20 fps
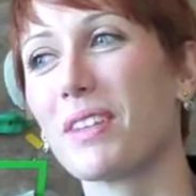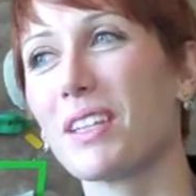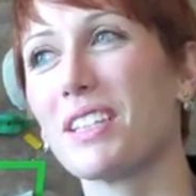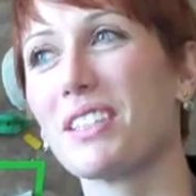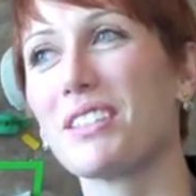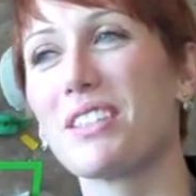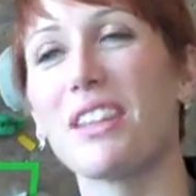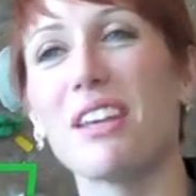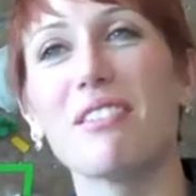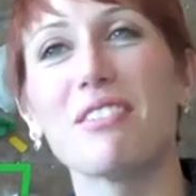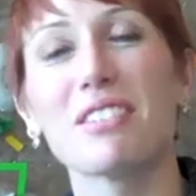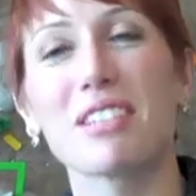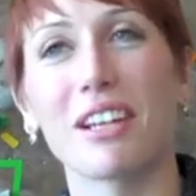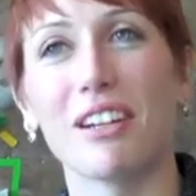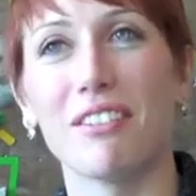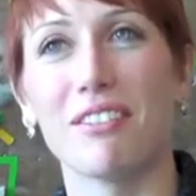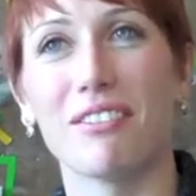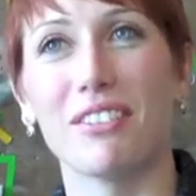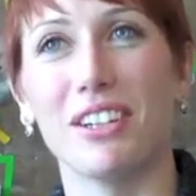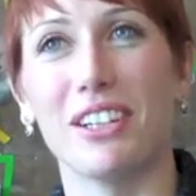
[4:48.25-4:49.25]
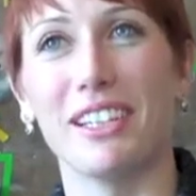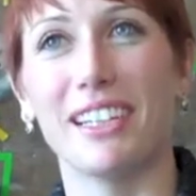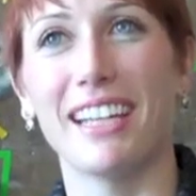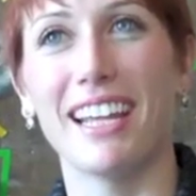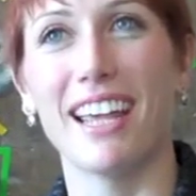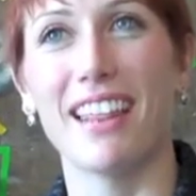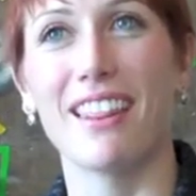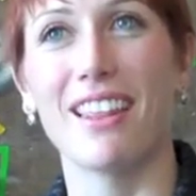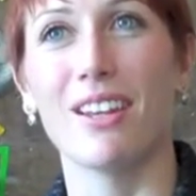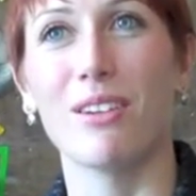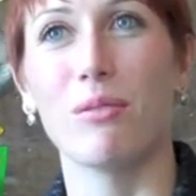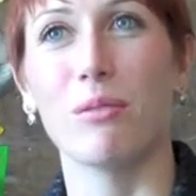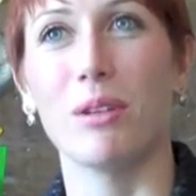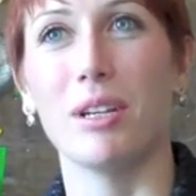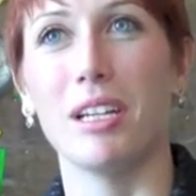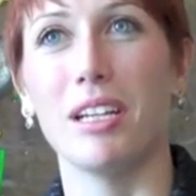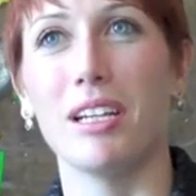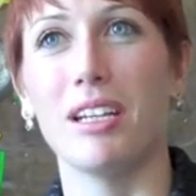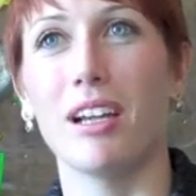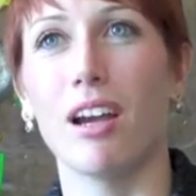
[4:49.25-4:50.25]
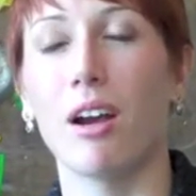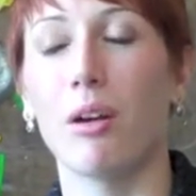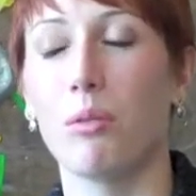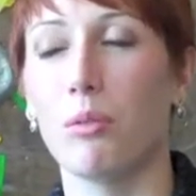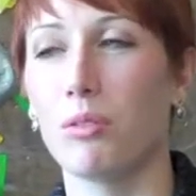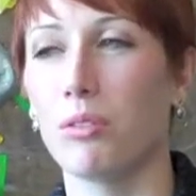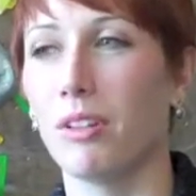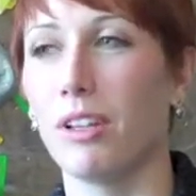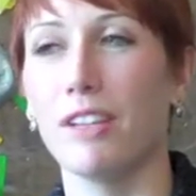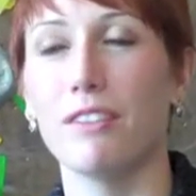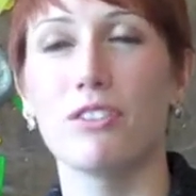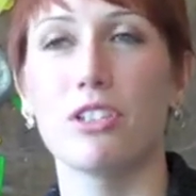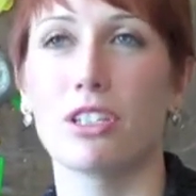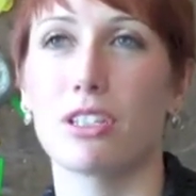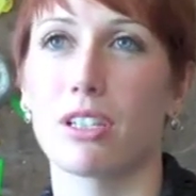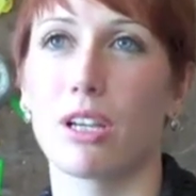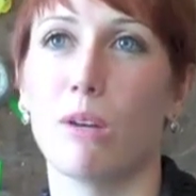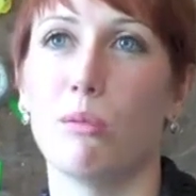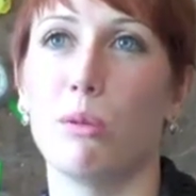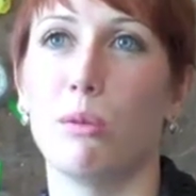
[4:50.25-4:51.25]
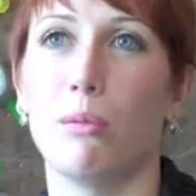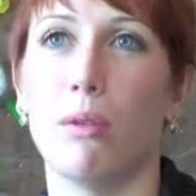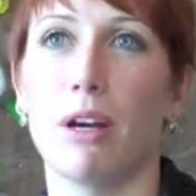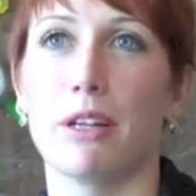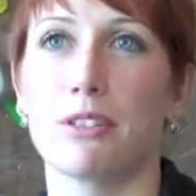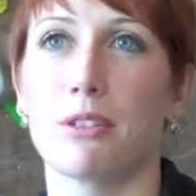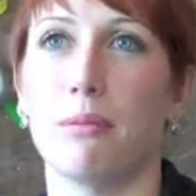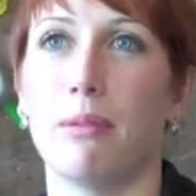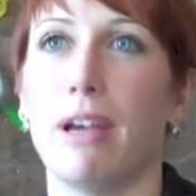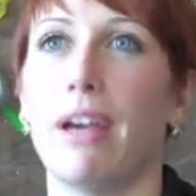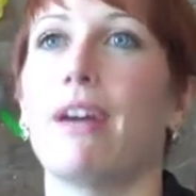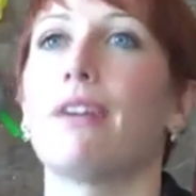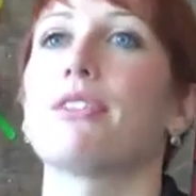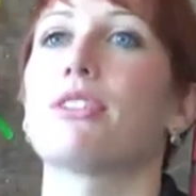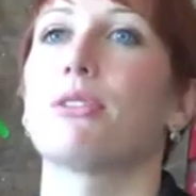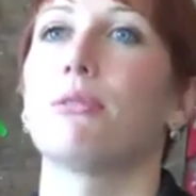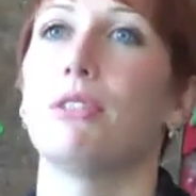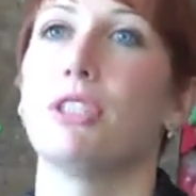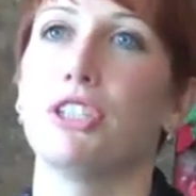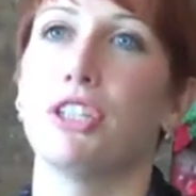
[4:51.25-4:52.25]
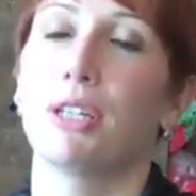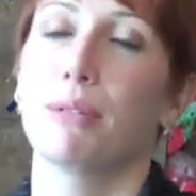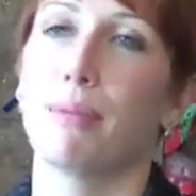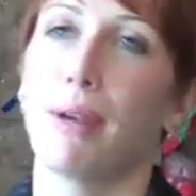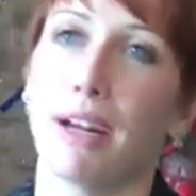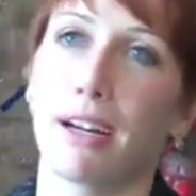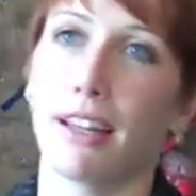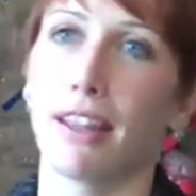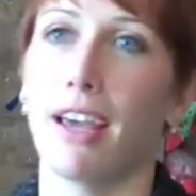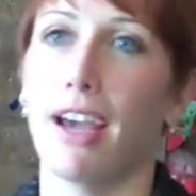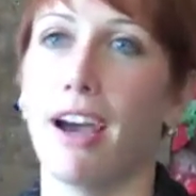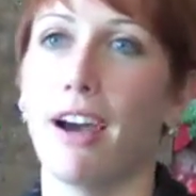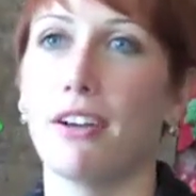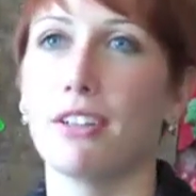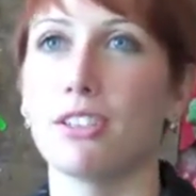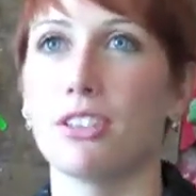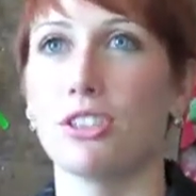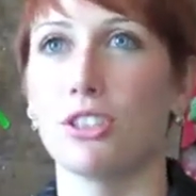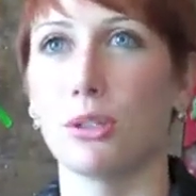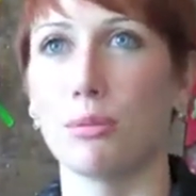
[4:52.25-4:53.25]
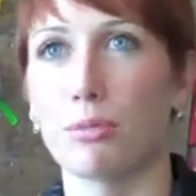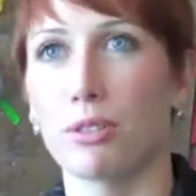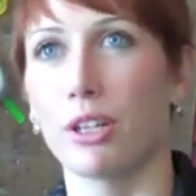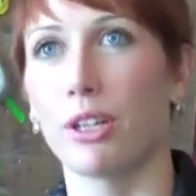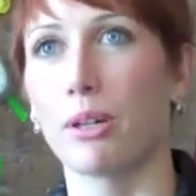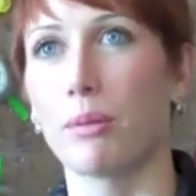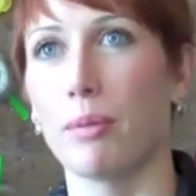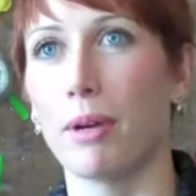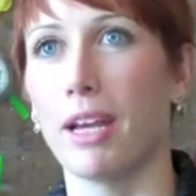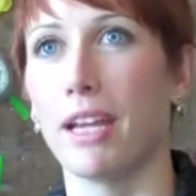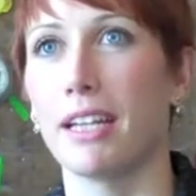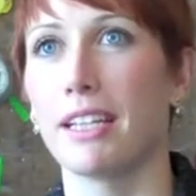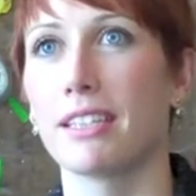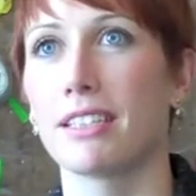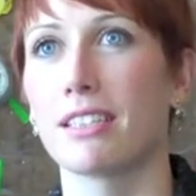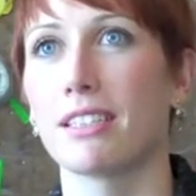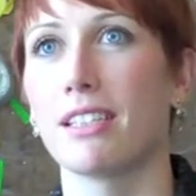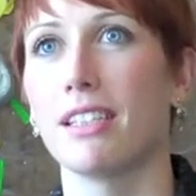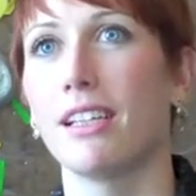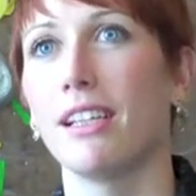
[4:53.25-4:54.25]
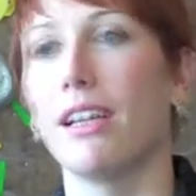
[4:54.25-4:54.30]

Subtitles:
So that was kind of fun. And then we lived just a couple of blocks from the house, so we jogged back to the house and jumped on our bikes.